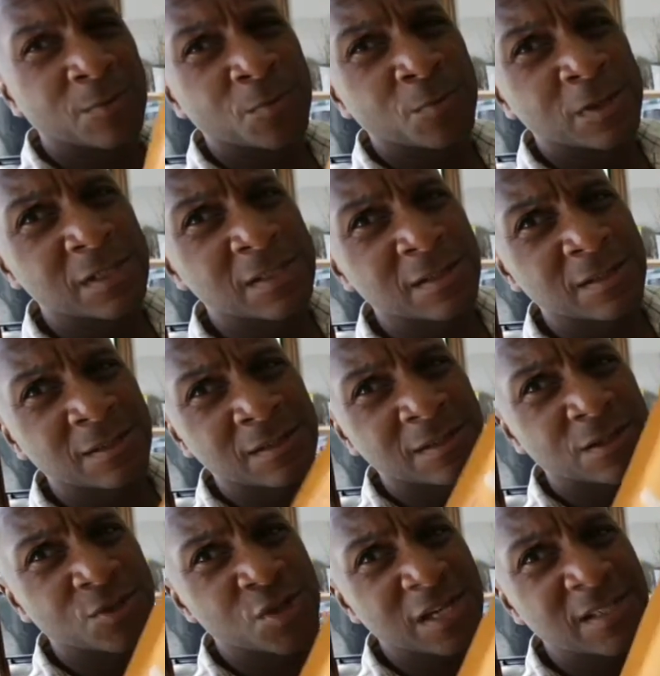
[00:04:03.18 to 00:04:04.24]
was
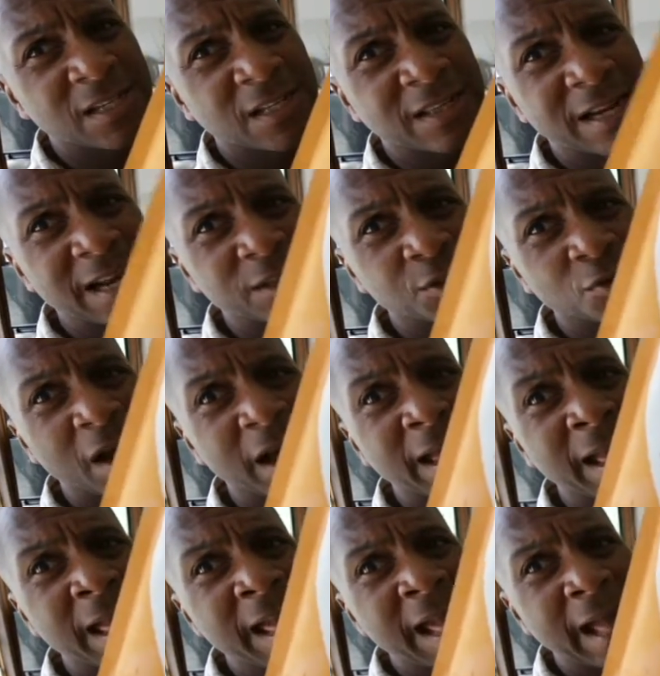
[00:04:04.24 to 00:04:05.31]
suggesting that I
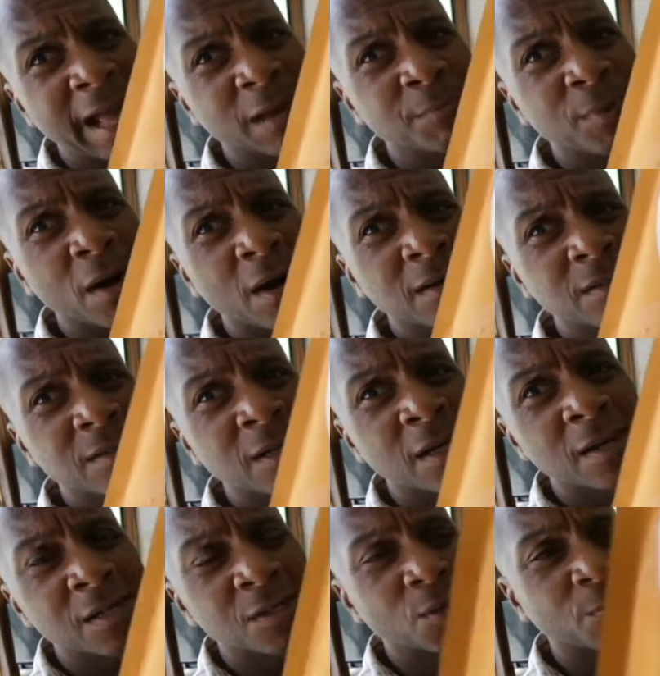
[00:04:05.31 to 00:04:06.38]
try hemp hearts.
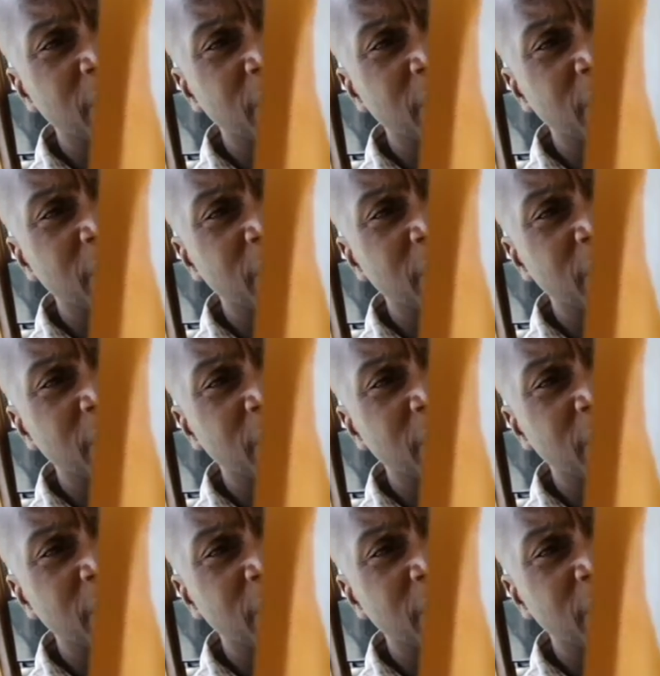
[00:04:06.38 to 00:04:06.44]
So